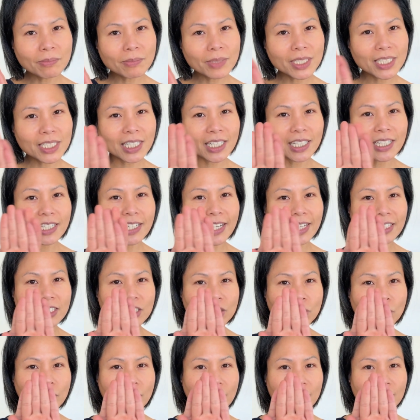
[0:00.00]
immediately
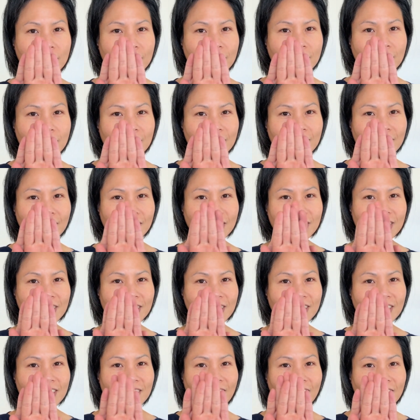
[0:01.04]
next to it is just a
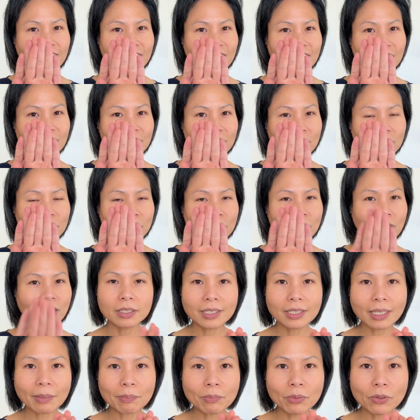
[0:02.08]
subtle
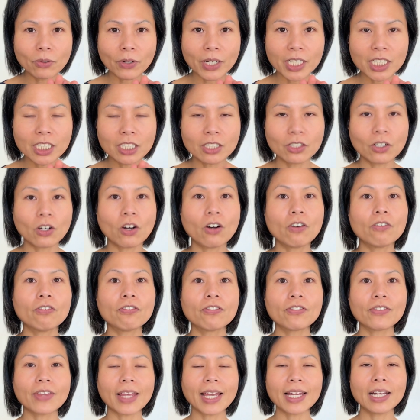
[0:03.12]
separation of
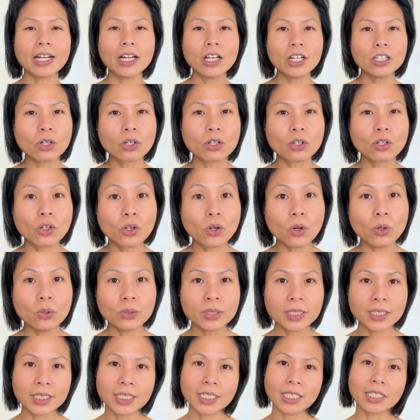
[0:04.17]
that, a
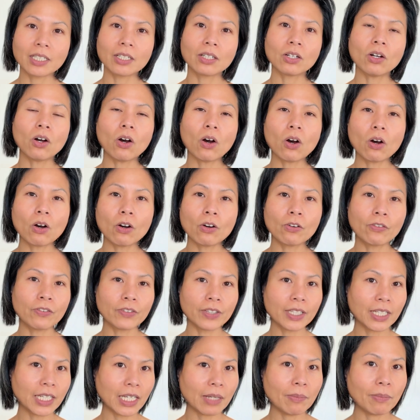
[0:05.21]
ghosting of
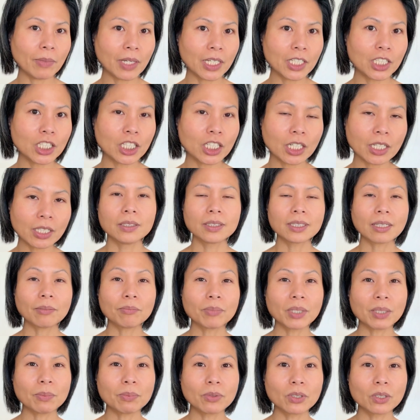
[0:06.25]
the image. Some
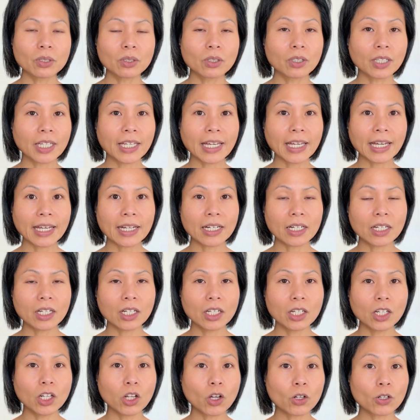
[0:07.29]
people get
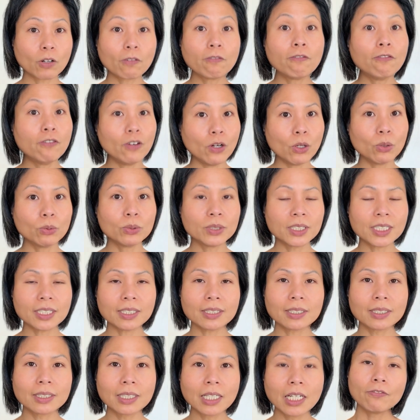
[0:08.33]
a lot of
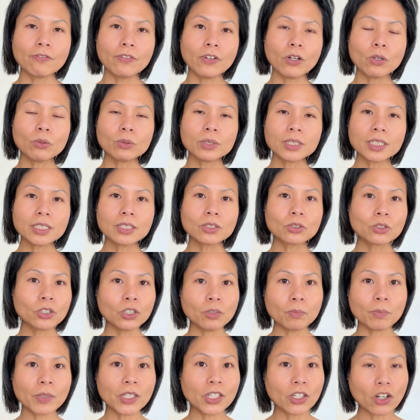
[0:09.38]
floaters. Floaters
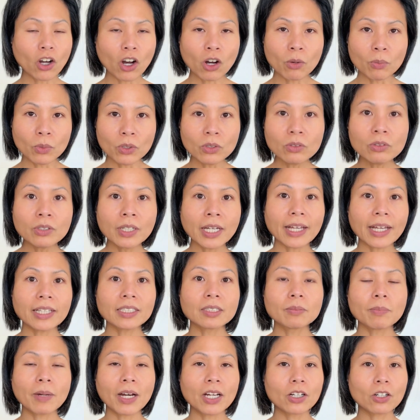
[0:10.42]
could be normal
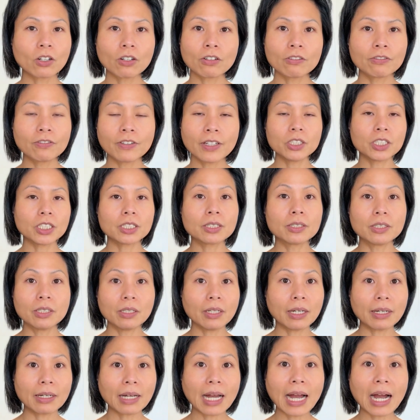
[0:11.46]
as part of just
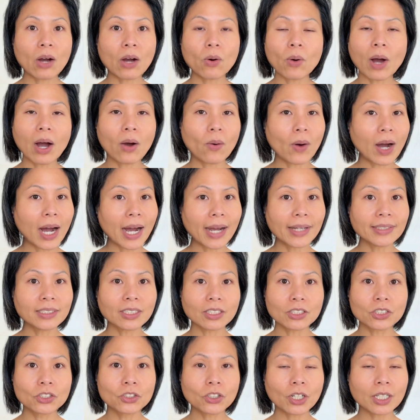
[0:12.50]
how our eyes are
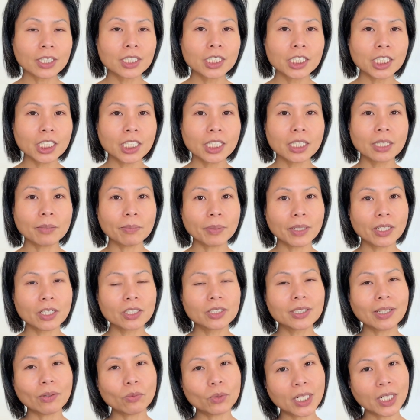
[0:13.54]
structured, because
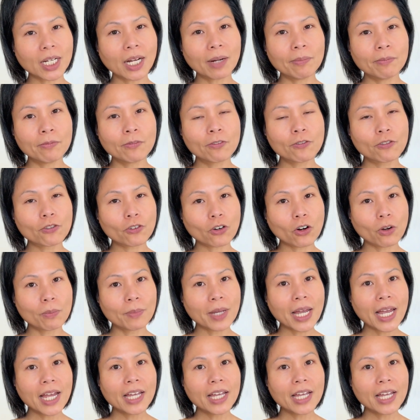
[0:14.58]
that would come from